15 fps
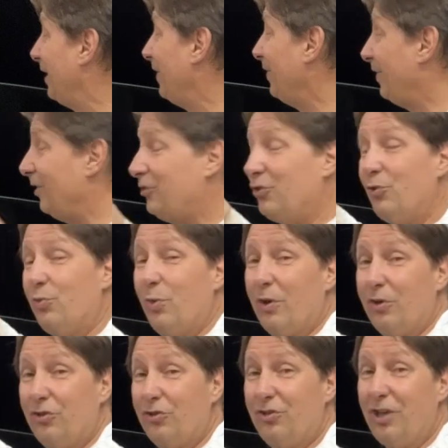This is where
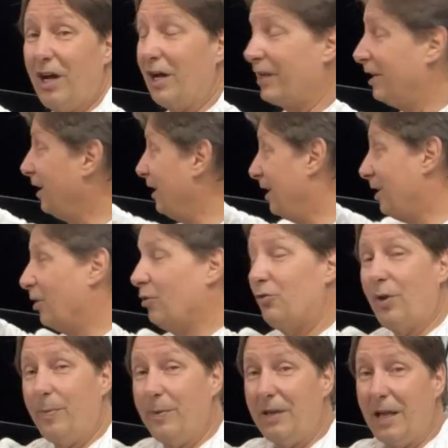it's stuck. It goes
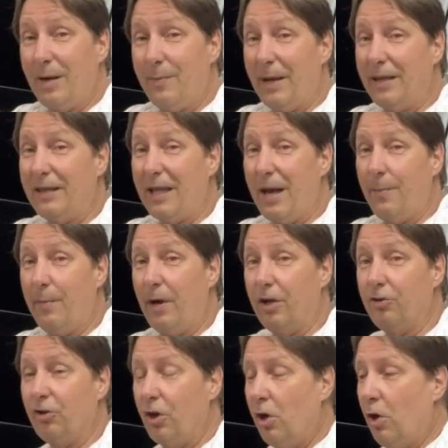up and down about that
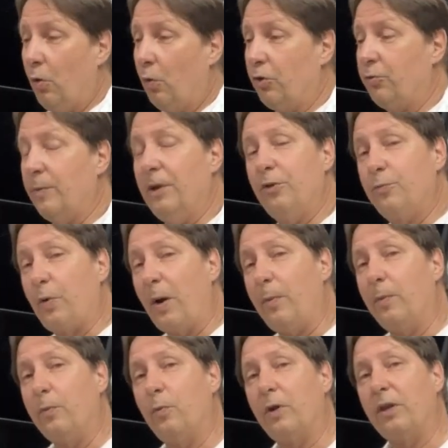much, which means
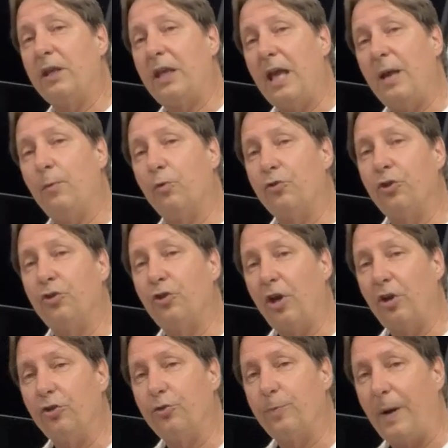probably one of the cables has
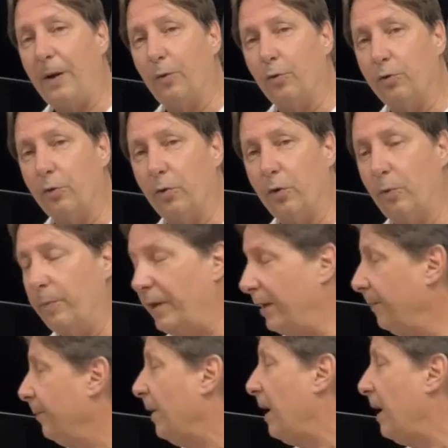unspiraled a little bit.